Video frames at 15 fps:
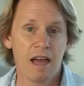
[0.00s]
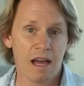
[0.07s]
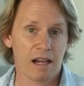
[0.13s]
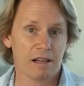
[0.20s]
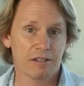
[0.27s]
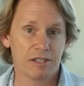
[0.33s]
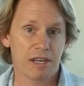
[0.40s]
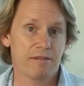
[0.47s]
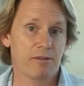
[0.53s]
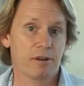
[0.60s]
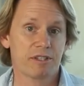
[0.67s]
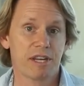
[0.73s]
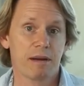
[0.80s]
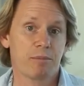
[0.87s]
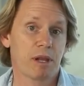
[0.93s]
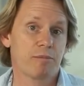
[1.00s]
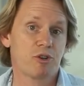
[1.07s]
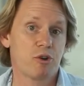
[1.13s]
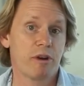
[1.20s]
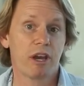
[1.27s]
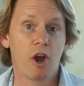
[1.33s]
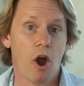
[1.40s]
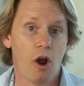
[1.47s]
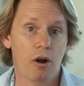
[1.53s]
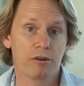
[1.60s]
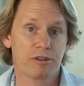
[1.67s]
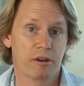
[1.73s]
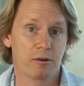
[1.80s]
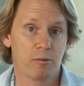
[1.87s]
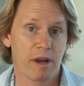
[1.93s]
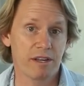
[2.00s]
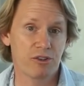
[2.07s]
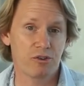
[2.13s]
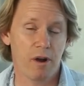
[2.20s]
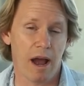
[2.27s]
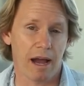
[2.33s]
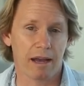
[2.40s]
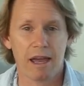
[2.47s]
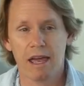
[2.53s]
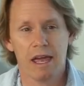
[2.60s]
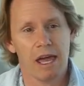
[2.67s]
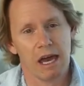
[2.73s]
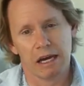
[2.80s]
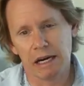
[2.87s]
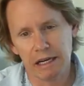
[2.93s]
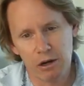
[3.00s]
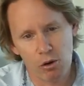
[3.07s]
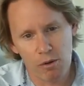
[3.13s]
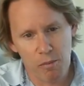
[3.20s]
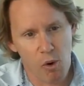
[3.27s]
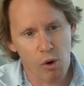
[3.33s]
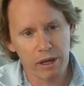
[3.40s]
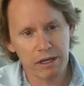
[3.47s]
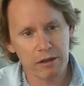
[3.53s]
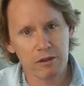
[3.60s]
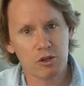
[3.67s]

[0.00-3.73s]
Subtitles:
Let's say, for example, I'm shooting cars on a racetrack, and I know the point in the